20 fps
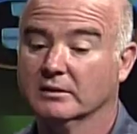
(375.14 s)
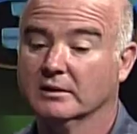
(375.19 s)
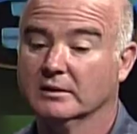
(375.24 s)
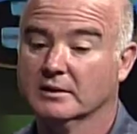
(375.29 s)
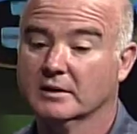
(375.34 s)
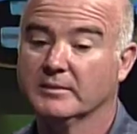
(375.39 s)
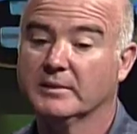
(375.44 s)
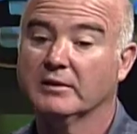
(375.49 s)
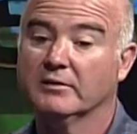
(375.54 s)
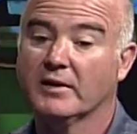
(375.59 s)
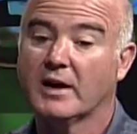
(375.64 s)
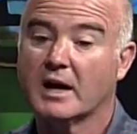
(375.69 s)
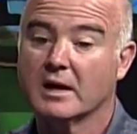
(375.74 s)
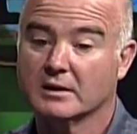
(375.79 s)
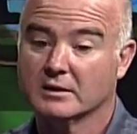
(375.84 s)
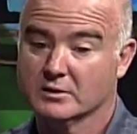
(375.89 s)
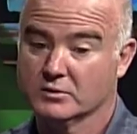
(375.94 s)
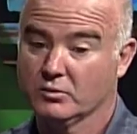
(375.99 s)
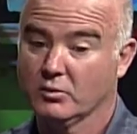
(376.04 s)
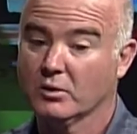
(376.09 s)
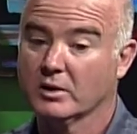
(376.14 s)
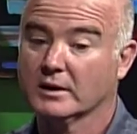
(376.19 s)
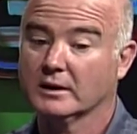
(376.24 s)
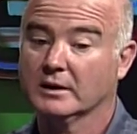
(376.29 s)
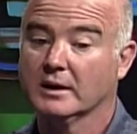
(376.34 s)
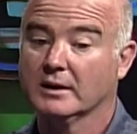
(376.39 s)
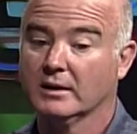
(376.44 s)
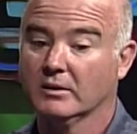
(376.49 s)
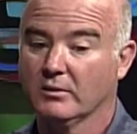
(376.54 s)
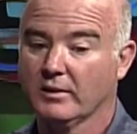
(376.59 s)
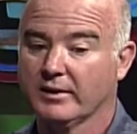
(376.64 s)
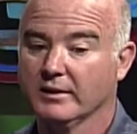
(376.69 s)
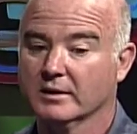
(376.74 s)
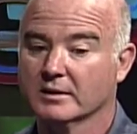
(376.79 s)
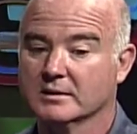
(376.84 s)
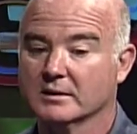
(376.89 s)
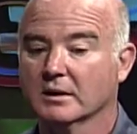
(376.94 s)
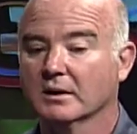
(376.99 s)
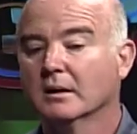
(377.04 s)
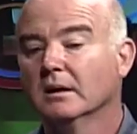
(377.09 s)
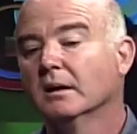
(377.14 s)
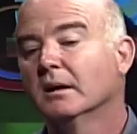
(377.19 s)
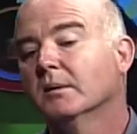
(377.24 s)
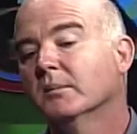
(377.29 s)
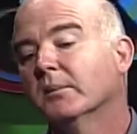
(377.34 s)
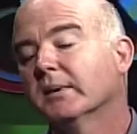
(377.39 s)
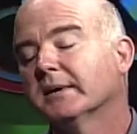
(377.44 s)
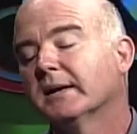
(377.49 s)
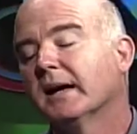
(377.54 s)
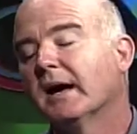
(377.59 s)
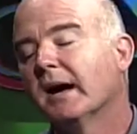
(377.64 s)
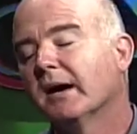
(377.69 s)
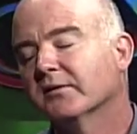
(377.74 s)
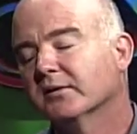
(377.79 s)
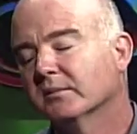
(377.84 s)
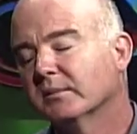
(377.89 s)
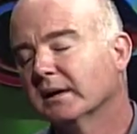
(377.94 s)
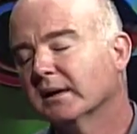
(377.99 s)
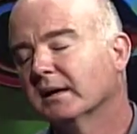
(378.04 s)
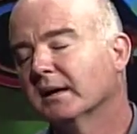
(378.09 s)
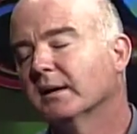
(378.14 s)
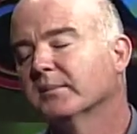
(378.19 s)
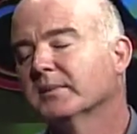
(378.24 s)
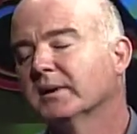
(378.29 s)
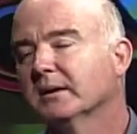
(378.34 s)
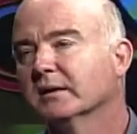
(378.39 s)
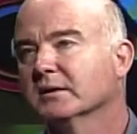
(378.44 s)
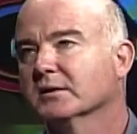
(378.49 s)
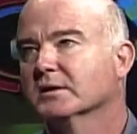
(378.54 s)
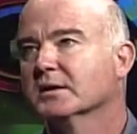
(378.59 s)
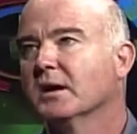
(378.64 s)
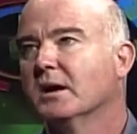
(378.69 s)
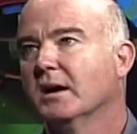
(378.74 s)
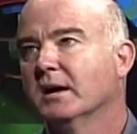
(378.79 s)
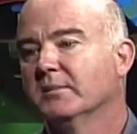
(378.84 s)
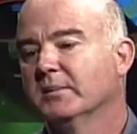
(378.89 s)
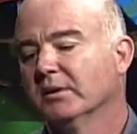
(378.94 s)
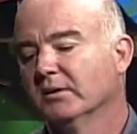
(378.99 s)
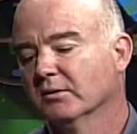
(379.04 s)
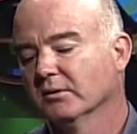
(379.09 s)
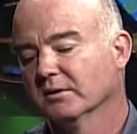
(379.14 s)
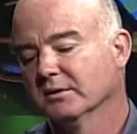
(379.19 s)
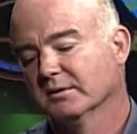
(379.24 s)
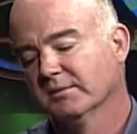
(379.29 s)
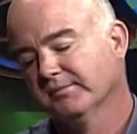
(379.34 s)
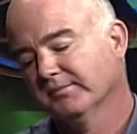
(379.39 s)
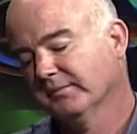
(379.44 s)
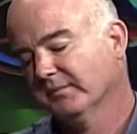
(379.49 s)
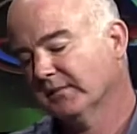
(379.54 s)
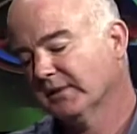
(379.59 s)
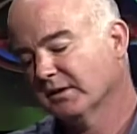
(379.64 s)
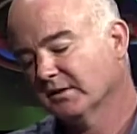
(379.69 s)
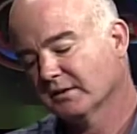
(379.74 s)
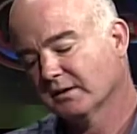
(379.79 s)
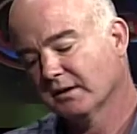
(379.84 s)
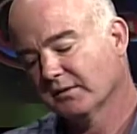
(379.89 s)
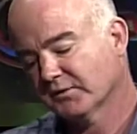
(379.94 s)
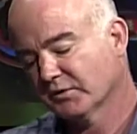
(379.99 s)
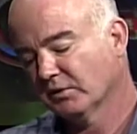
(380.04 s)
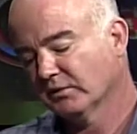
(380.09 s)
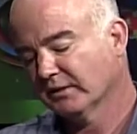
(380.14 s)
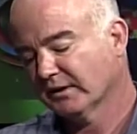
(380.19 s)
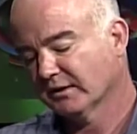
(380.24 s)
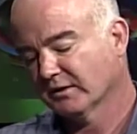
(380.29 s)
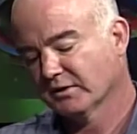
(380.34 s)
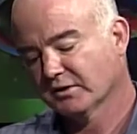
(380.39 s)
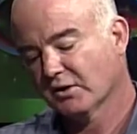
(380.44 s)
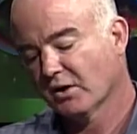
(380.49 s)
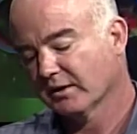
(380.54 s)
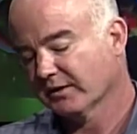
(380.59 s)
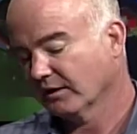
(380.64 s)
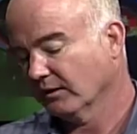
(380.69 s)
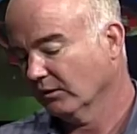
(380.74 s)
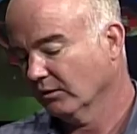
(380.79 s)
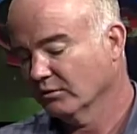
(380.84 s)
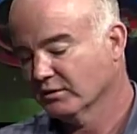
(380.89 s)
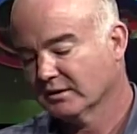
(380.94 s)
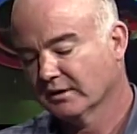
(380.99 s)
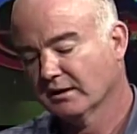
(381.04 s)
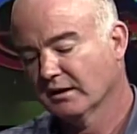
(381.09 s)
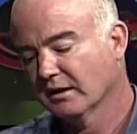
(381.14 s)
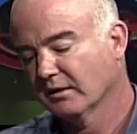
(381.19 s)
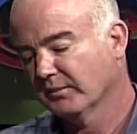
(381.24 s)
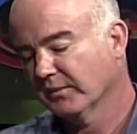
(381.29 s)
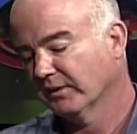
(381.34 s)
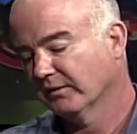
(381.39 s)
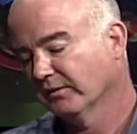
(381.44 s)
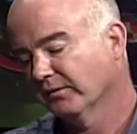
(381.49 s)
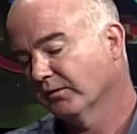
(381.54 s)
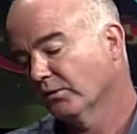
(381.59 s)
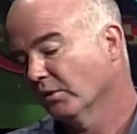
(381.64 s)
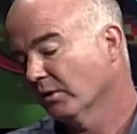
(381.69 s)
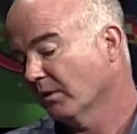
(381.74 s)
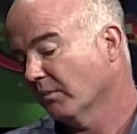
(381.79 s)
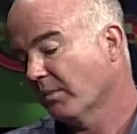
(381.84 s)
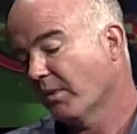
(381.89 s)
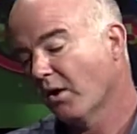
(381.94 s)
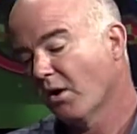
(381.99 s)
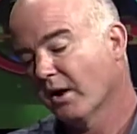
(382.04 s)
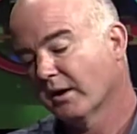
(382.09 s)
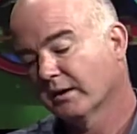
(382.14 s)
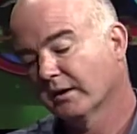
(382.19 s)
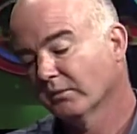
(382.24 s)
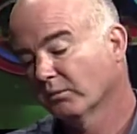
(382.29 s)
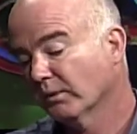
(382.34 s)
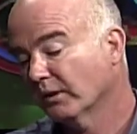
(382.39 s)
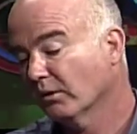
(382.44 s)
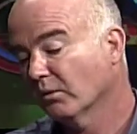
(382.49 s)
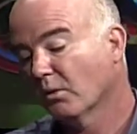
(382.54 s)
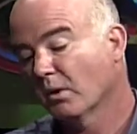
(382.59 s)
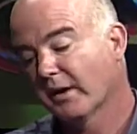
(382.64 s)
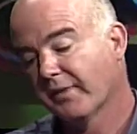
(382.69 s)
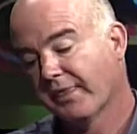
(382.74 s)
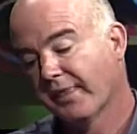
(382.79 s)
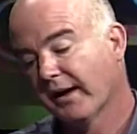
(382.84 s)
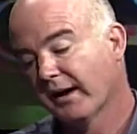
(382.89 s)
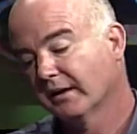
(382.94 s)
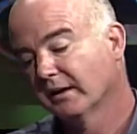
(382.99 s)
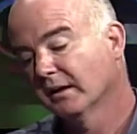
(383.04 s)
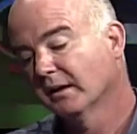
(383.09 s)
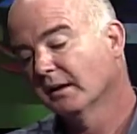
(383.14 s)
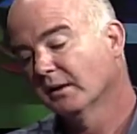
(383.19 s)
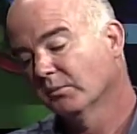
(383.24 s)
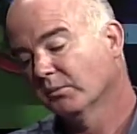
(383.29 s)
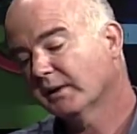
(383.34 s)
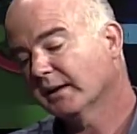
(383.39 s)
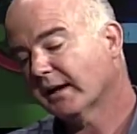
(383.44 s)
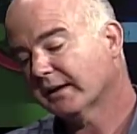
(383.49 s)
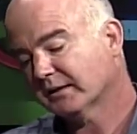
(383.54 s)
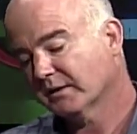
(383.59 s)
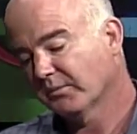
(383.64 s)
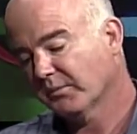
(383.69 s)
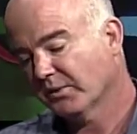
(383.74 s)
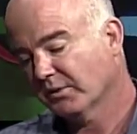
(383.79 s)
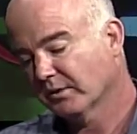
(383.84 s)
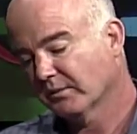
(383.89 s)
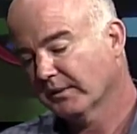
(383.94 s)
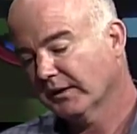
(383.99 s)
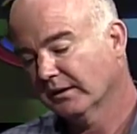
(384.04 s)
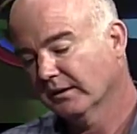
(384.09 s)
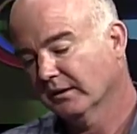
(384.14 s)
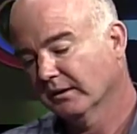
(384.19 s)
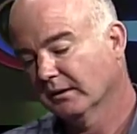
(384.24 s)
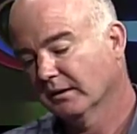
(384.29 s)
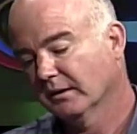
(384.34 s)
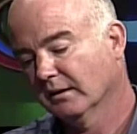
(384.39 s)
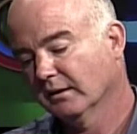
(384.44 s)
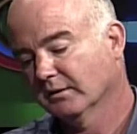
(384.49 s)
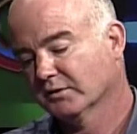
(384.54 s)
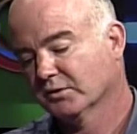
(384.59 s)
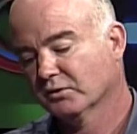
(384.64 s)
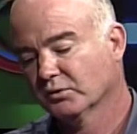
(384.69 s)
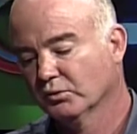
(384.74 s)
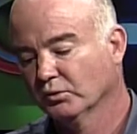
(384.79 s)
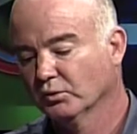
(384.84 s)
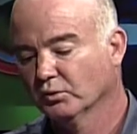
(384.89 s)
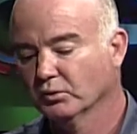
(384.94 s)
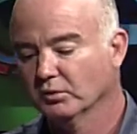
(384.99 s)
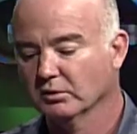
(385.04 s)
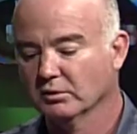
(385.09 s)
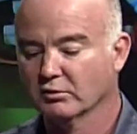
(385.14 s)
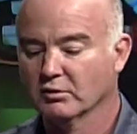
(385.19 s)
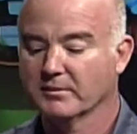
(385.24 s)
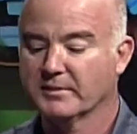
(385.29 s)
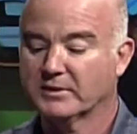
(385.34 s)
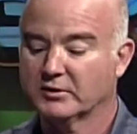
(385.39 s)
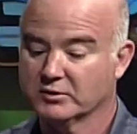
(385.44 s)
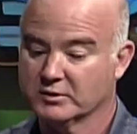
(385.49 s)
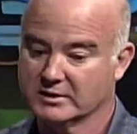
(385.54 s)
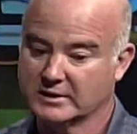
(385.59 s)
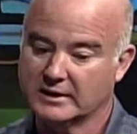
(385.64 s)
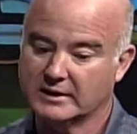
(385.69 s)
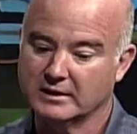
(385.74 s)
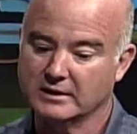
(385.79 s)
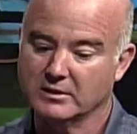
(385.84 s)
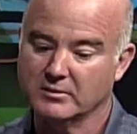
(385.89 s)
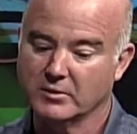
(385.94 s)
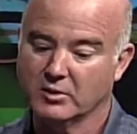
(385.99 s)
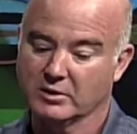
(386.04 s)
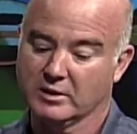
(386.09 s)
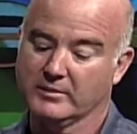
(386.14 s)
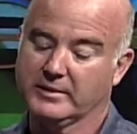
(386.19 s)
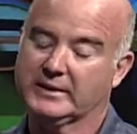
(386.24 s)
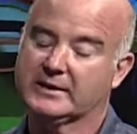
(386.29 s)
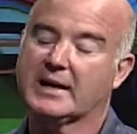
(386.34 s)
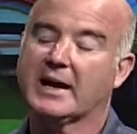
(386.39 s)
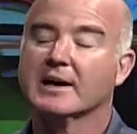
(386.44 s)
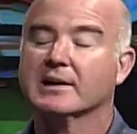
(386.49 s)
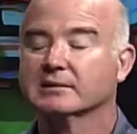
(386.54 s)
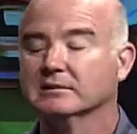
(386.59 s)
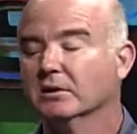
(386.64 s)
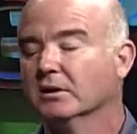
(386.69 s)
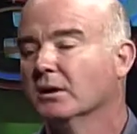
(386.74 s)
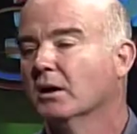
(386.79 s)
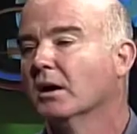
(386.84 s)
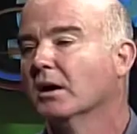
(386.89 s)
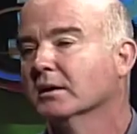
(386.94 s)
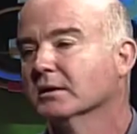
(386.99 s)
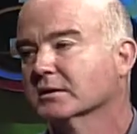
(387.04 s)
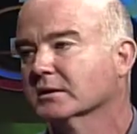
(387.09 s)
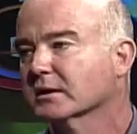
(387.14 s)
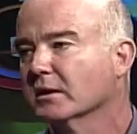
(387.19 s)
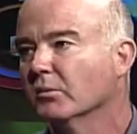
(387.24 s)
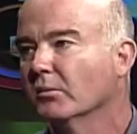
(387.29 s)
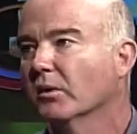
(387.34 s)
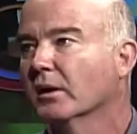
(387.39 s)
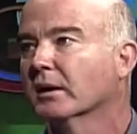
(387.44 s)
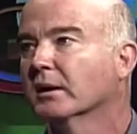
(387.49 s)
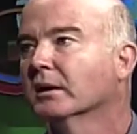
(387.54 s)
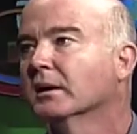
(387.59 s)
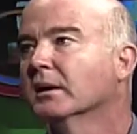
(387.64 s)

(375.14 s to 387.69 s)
Jimmy Vaca is working on it with us. But they have to be kept inside because this stuff's only going to start to loosen up and fall apart, and we don't want that. We like to put them in a school or a museum or the botanical garden, somewhere